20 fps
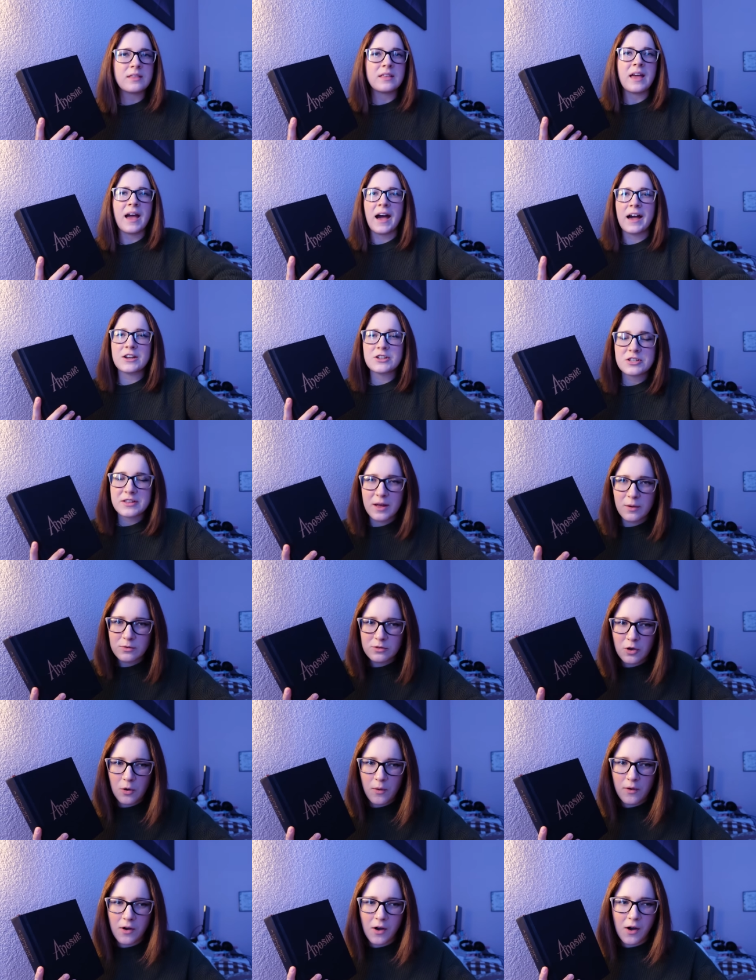The action that was
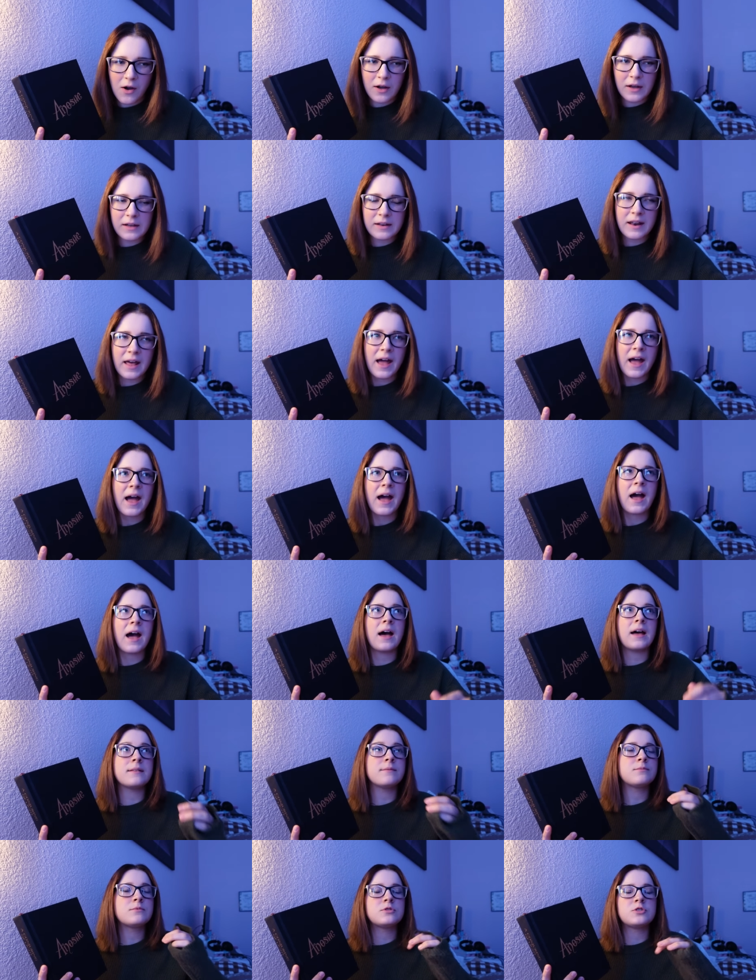going on
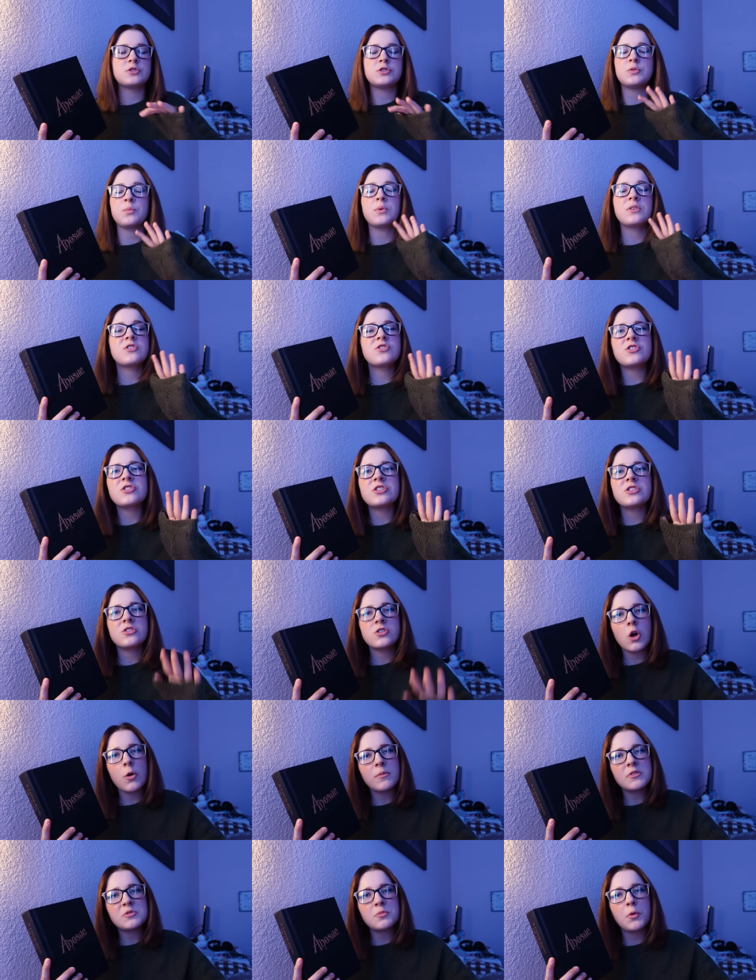had was just
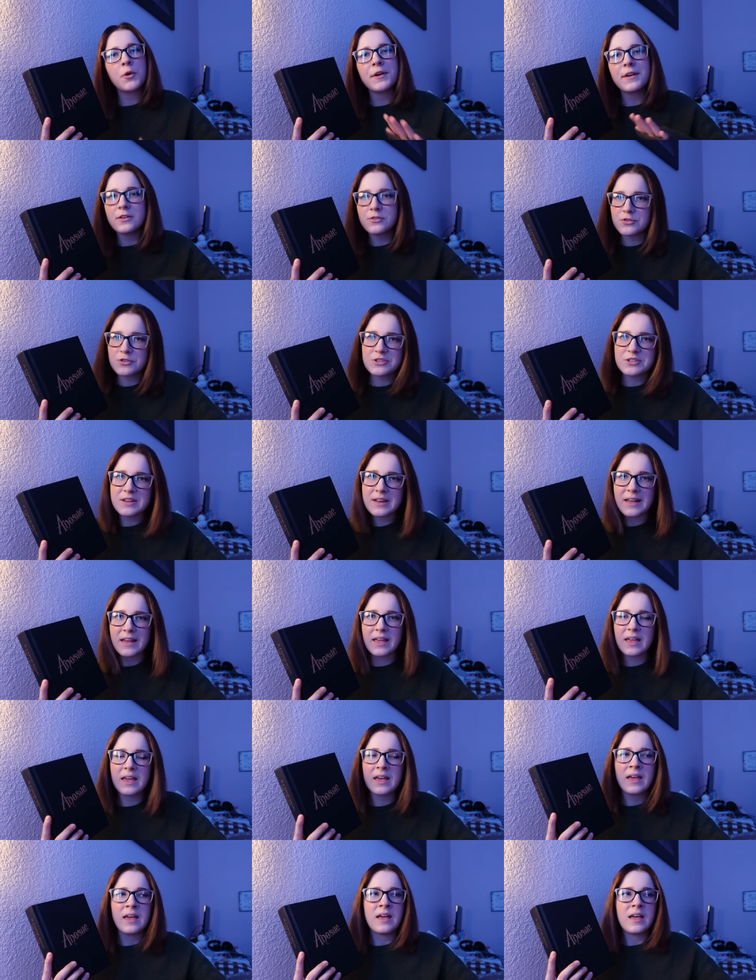so much more
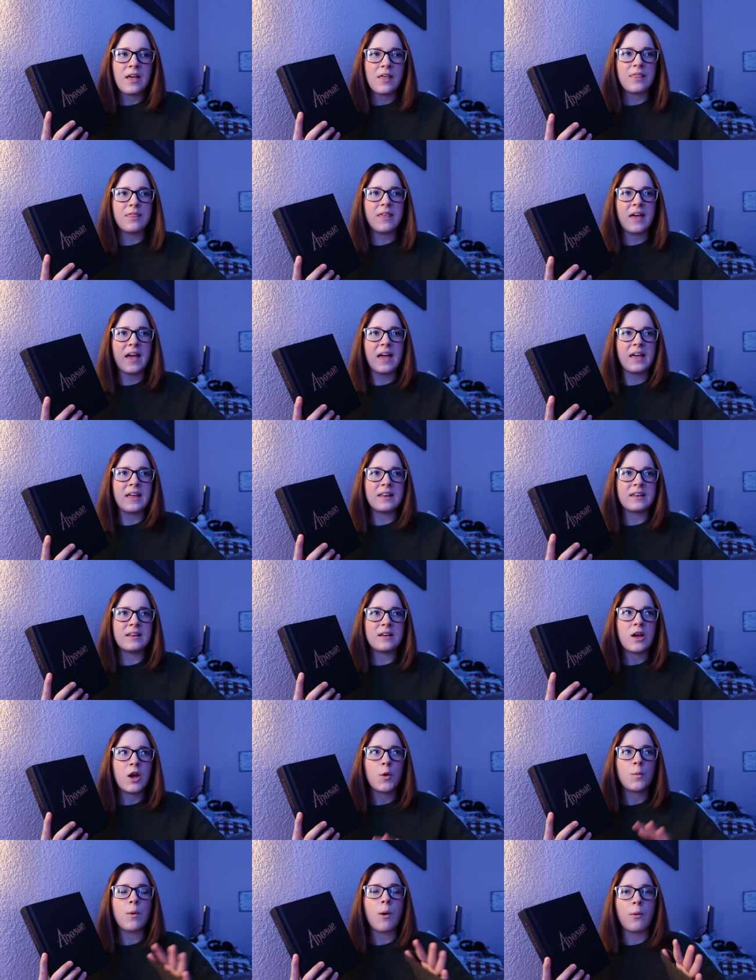interesting than
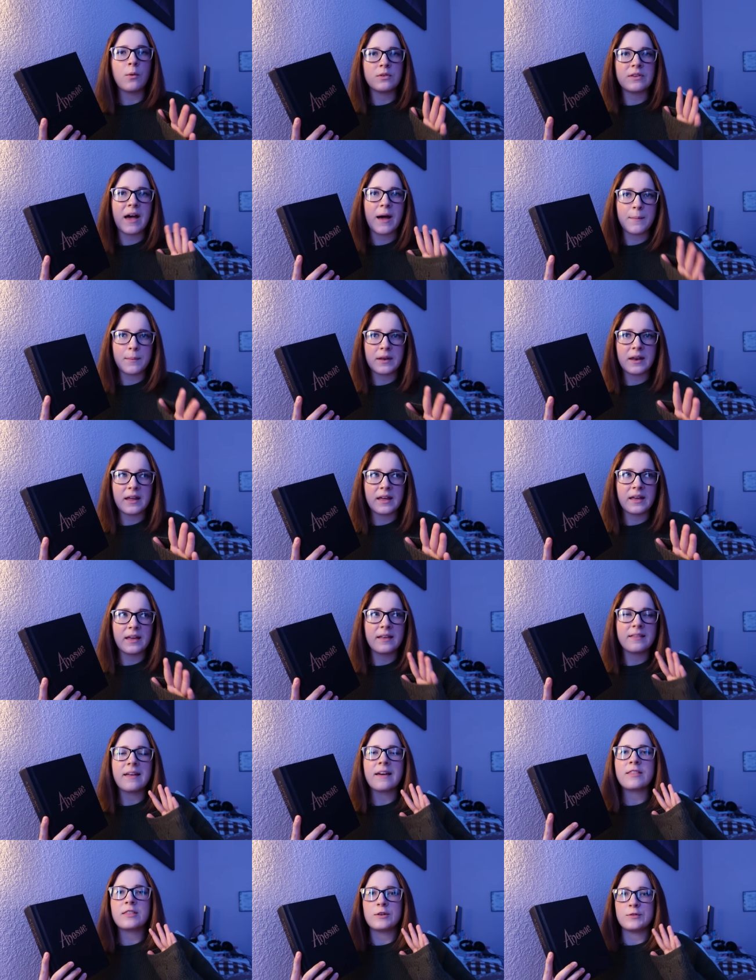what was happening
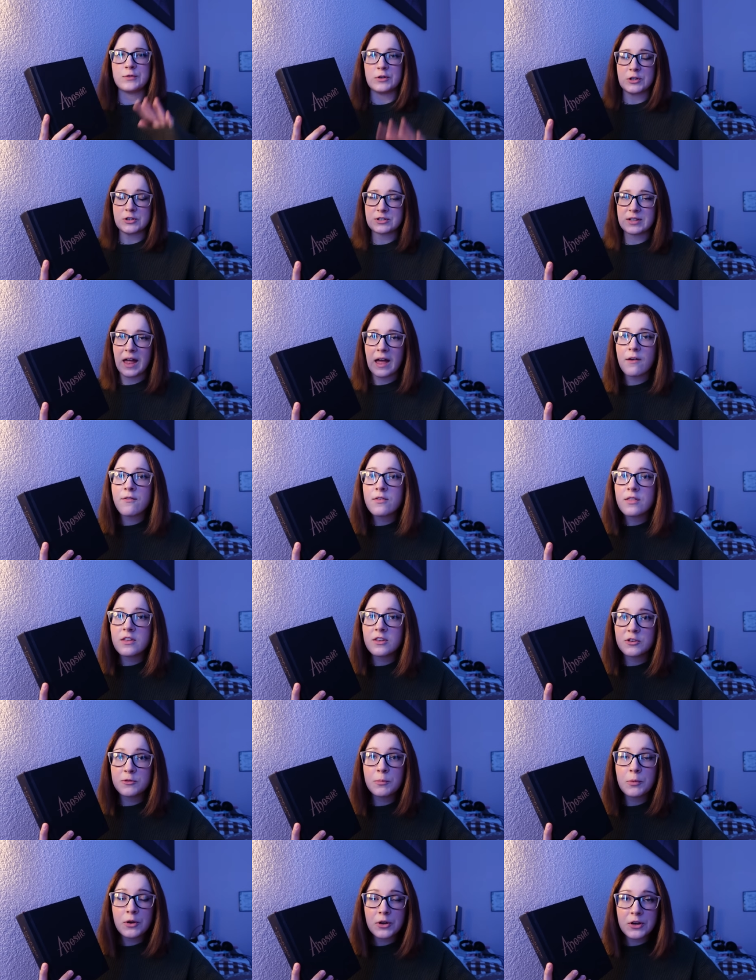in like the first half of
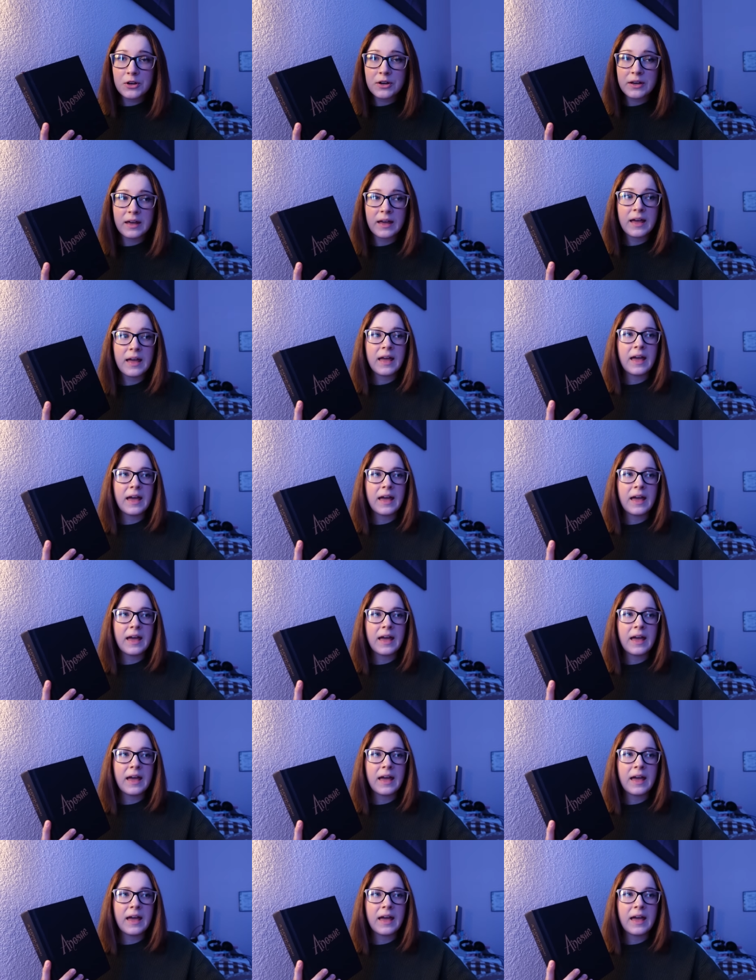this book.